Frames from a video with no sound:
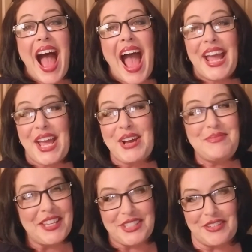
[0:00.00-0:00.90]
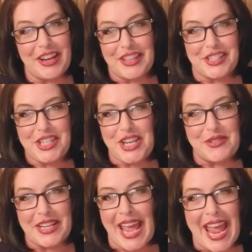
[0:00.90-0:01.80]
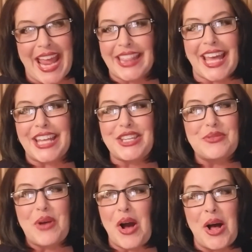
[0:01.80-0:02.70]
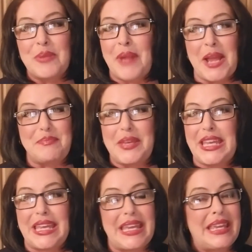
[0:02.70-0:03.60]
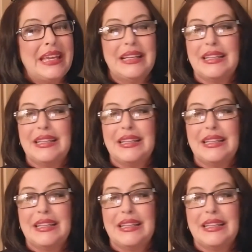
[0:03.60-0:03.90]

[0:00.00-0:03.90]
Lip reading: I hope that during this Q&A that you all might be